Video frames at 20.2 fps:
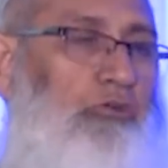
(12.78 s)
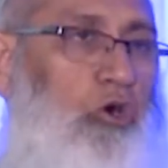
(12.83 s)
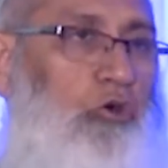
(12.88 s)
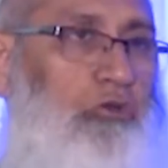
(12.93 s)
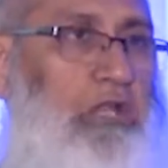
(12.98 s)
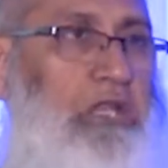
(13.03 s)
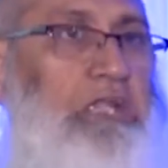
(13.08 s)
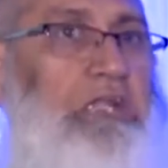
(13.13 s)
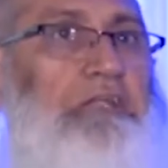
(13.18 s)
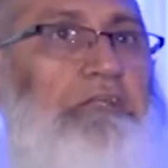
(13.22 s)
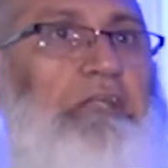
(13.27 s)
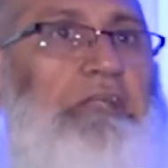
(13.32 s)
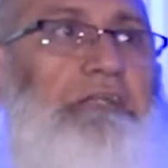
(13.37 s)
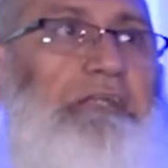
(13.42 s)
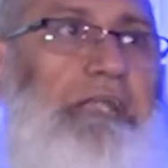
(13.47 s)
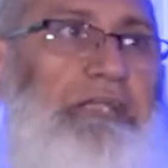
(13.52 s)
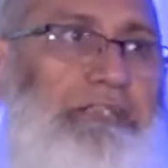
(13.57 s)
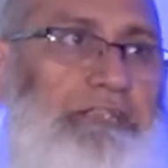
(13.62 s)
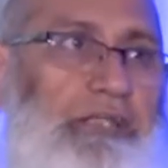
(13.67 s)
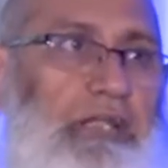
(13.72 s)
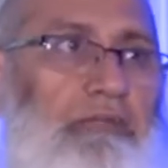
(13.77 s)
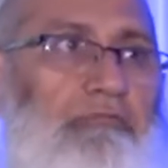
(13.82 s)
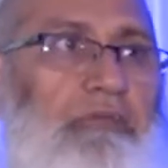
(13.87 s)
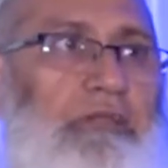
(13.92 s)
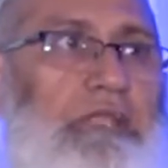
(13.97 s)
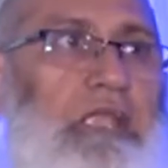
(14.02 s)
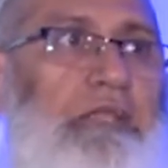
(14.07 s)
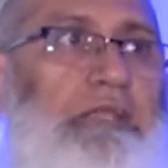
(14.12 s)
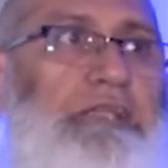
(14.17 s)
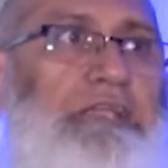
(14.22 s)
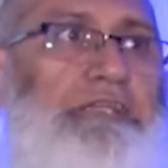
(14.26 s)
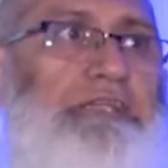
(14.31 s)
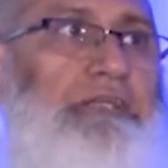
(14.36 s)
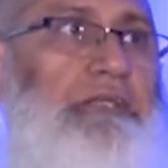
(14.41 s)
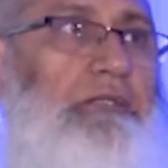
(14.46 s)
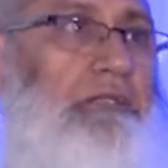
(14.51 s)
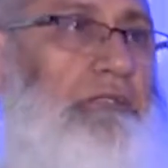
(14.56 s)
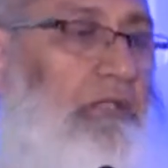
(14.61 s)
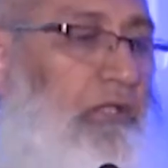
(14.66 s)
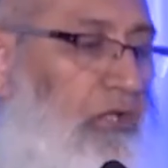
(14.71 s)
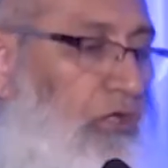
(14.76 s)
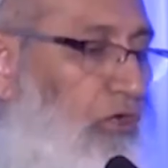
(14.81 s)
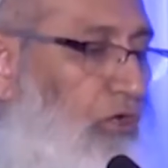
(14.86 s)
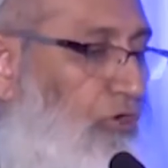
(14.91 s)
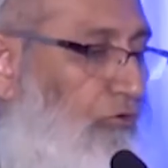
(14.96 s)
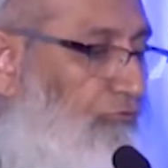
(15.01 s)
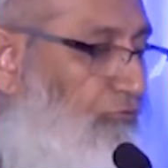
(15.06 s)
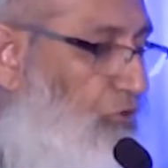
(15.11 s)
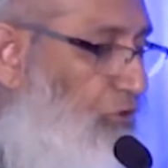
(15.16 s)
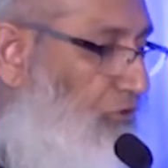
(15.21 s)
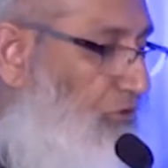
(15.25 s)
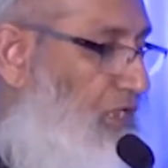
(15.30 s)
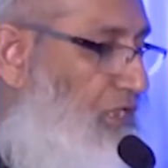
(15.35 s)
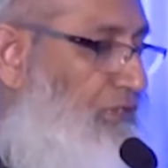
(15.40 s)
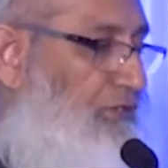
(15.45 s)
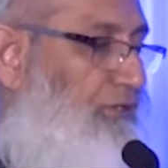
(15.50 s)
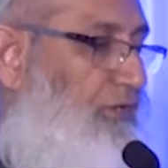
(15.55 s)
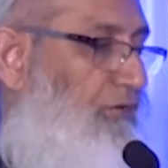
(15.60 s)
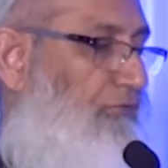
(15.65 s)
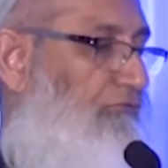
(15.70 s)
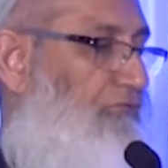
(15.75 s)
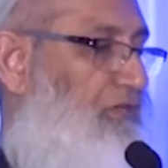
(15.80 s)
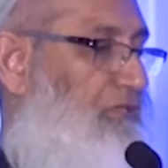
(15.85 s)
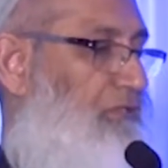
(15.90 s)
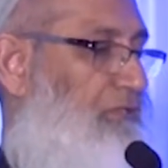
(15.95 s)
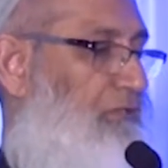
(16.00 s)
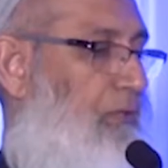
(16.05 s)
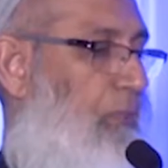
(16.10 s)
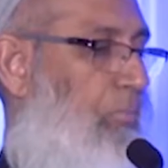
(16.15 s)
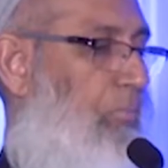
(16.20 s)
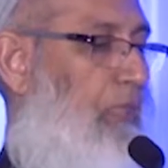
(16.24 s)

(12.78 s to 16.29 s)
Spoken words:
got an international recognition for this service.